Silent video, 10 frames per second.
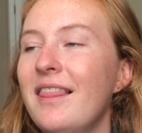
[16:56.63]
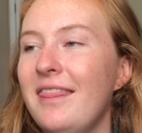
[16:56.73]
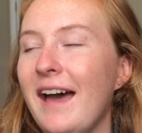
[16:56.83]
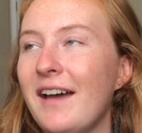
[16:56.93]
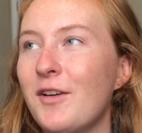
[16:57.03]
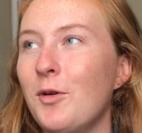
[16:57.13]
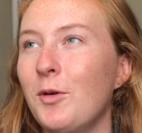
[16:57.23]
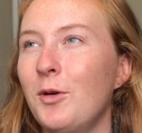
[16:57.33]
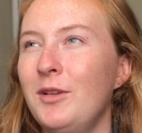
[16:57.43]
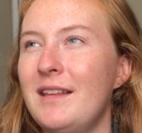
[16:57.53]
that
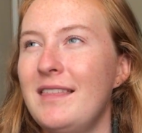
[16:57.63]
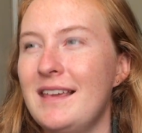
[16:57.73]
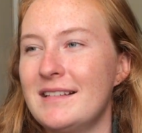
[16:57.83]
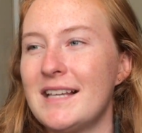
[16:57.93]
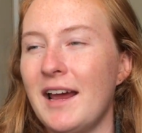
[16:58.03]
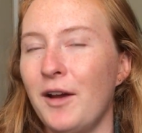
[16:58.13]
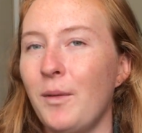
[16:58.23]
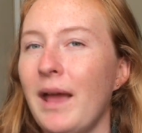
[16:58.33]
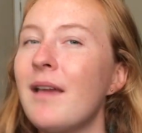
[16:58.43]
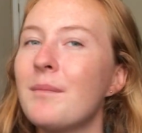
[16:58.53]
cold the entire
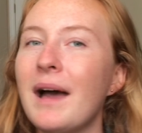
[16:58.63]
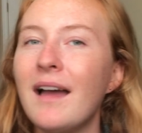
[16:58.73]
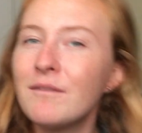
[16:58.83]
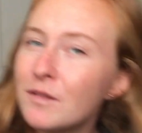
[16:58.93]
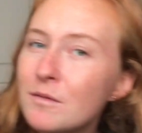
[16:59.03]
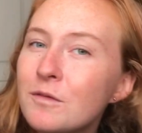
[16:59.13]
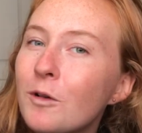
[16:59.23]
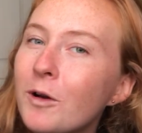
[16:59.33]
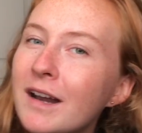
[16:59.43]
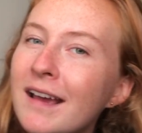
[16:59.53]
way, but I'm from
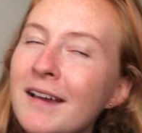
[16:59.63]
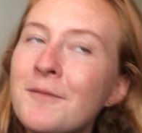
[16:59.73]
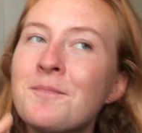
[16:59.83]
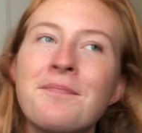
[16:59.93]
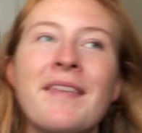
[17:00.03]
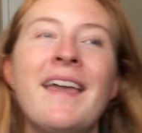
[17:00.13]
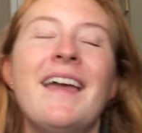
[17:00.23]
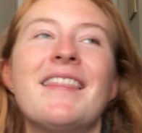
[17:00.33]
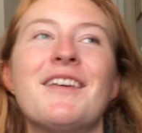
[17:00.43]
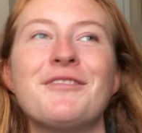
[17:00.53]
Florida.
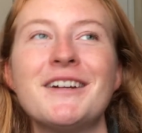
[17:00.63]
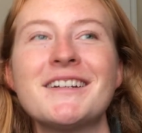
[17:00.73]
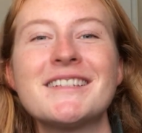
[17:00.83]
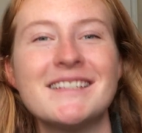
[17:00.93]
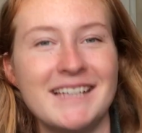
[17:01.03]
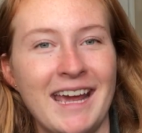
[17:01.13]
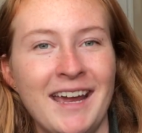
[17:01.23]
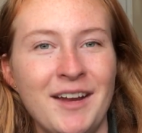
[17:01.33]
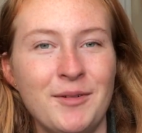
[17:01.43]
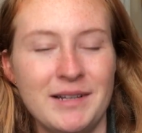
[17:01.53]
The first
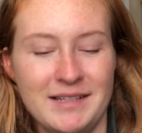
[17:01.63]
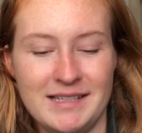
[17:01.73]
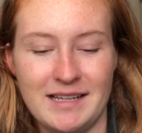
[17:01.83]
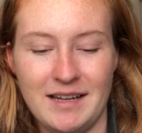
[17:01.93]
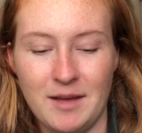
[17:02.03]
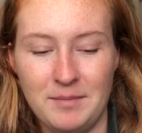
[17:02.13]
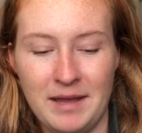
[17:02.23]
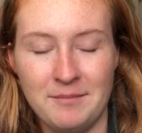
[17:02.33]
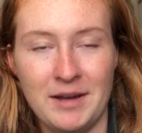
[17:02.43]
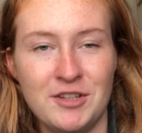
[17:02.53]
day was a
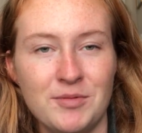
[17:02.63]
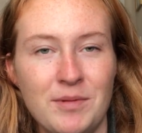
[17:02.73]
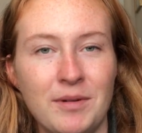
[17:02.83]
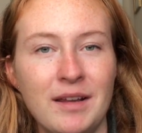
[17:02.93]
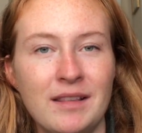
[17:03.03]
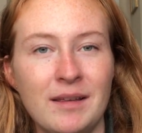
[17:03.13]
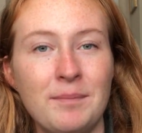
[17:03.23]
bit much. We were in the